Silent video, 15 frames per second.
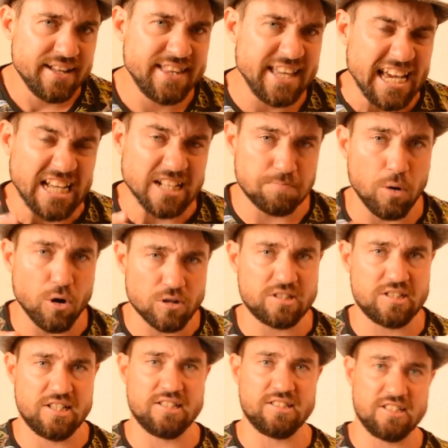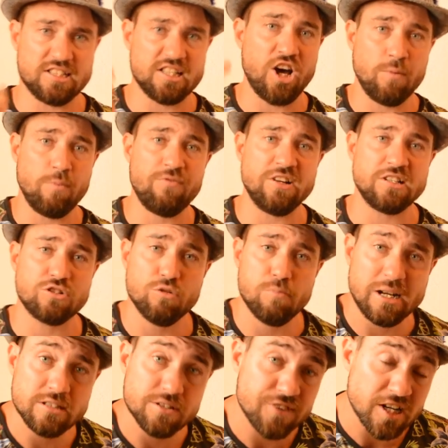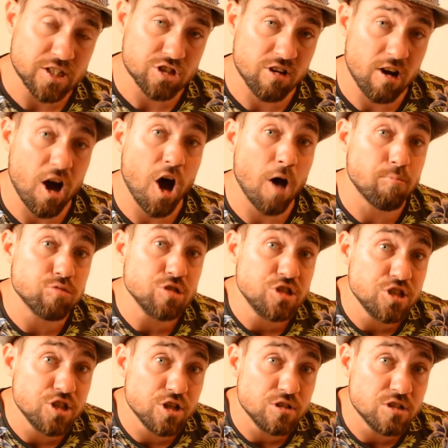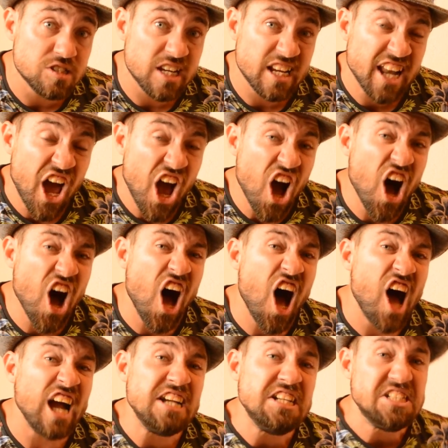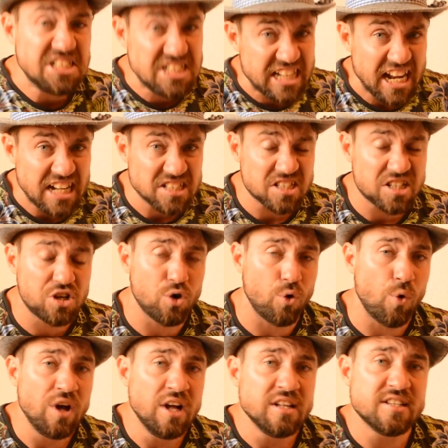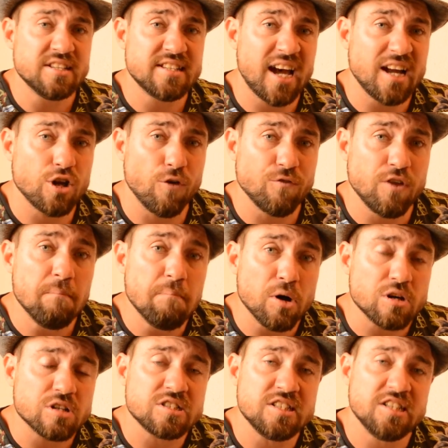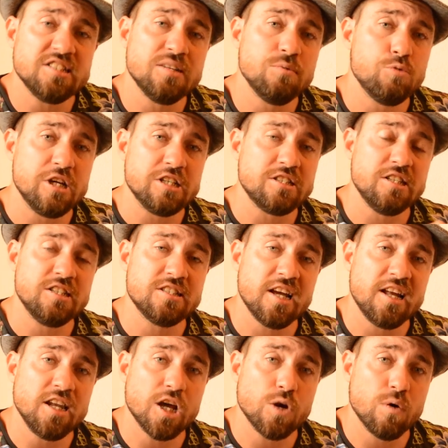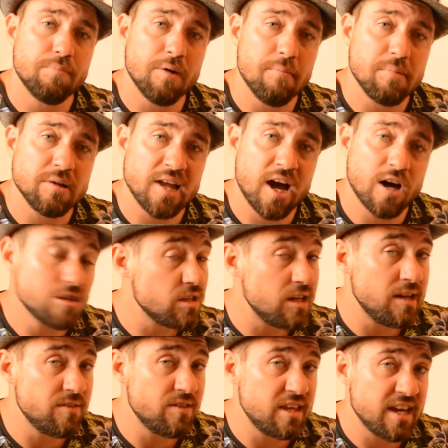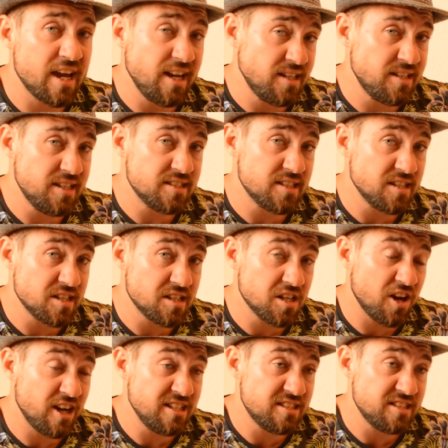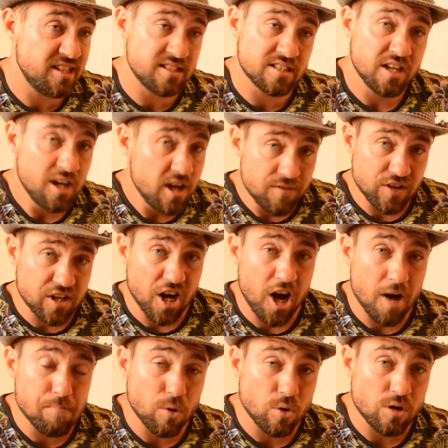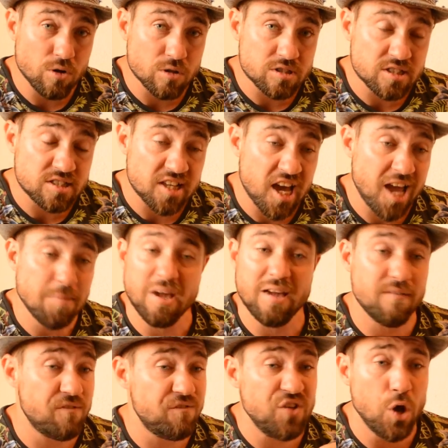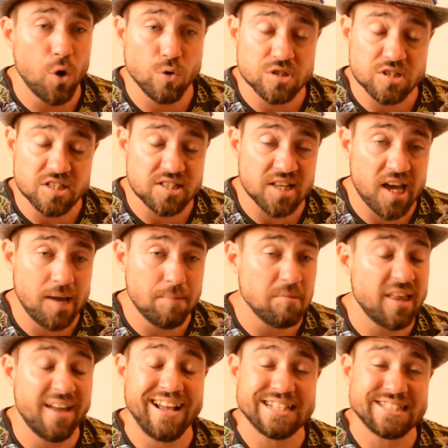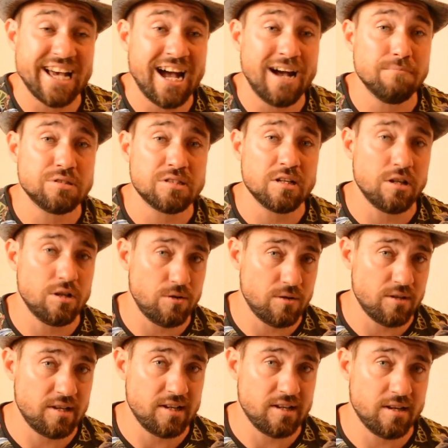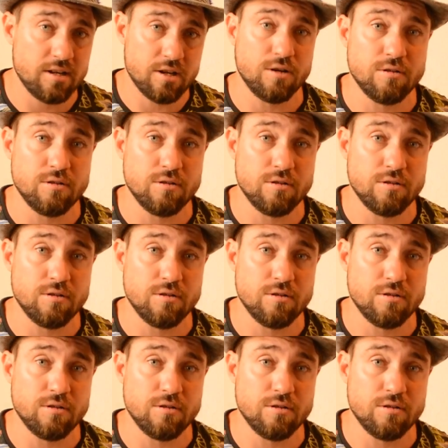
these boxes this hypothetical manufacturer are producing are identical to that of the boxes in which Nintendo were pumping out in the 80s and the 90s. The cardboard looks the same, it feels the same, there is absolutely no